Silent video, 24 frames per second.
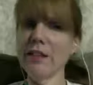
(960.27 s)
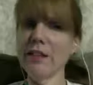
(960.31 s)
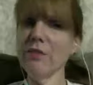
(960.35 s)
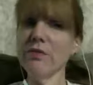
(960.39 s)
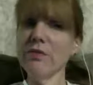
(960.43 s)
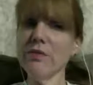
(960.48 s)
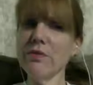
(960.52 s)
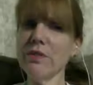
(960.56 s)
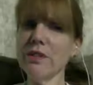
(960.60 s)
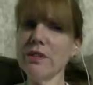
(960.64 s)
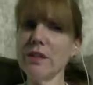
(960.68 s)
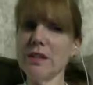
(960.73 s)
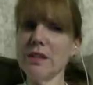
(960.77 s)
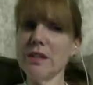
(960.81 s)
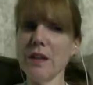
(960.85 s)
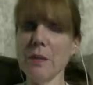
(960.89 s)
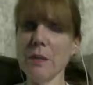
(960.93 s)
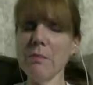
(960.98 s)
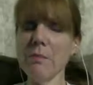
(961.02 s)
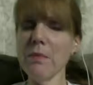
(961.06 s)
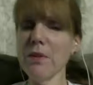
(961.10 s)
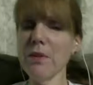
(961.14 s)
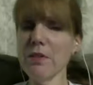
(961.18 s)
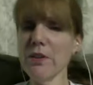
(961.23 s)
some
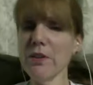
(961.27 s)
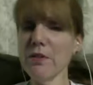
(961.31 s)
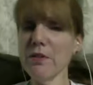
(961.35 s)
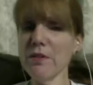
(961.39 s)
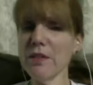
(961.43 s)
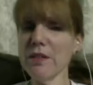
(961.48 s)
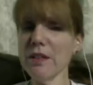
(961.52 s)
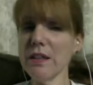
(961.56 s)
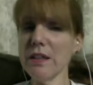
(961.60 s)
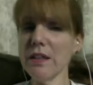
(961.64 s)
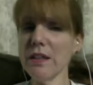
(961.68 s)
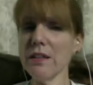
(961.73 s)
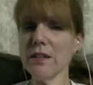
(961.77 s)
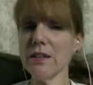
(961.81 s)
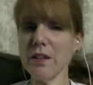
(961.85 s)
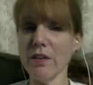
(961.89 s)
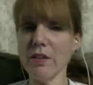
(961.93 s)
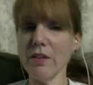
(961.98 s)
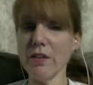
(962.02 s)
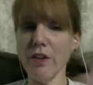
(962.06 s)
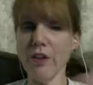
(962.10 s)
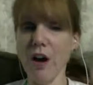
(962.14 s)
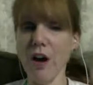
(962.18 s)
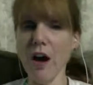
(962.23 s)
of those things a
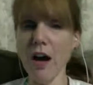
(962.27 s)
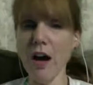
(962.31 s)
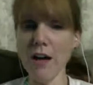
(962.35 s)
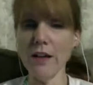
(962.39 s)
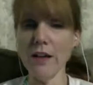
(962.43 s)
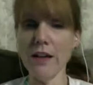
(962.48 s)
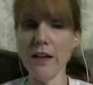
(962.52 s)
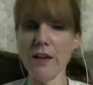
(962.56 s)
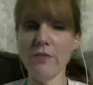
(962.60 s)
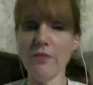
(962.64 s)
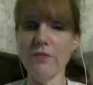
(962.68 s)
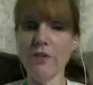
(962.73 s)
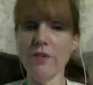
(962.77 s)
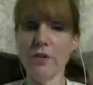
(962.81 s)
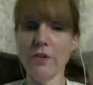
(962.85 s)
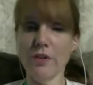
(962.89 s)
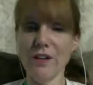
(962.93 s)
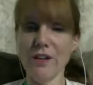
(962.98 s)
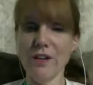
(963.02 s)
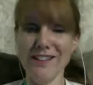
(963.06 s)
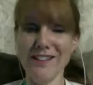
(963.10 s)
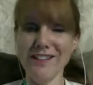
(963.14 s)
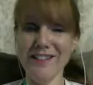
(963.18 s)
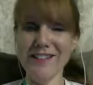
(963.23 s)
thought if you're
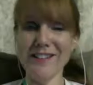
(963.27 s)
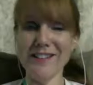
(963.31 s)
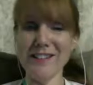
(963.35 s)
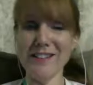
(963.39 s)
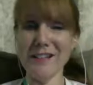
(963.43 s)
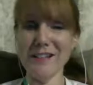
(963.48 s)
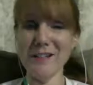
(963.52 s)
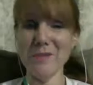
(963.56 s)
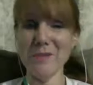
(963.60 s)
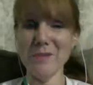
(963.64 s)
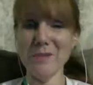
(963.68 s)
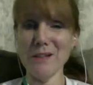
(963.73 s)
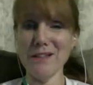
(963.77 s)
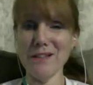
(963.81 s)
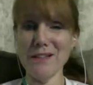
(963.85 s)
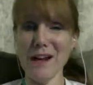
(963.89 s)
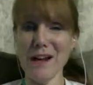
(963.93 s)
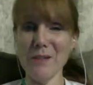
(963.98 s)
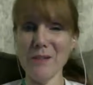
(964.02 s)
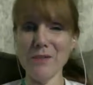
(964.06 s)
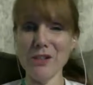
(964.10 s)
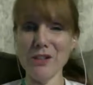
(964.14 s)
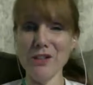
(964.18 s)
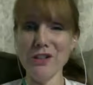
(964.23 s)
in a textbook
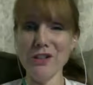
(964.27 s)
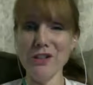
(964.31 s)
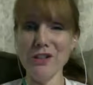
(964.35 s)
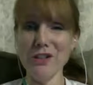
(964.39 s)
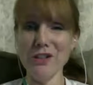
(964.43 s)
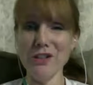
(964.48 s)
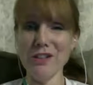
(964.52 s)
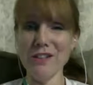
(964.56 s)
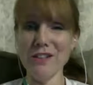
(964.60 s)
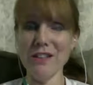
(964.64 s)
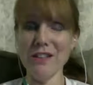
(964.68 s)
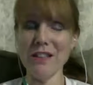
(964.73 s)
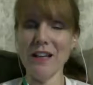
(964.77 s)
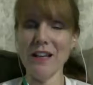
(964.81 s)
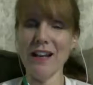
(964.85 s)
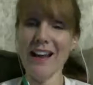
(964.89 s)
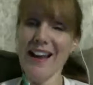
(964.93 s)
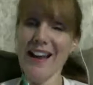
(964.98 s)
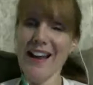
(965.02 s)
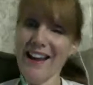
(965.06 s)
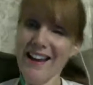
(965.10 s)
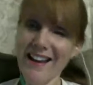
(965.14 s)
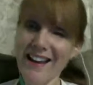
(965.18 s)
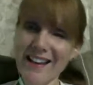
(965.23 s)
adoption year and say,
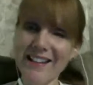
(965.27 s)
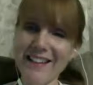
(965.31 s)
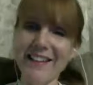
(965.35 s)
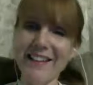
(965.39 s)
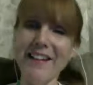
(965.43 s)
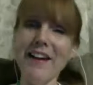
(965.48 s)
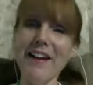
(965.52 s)
hey,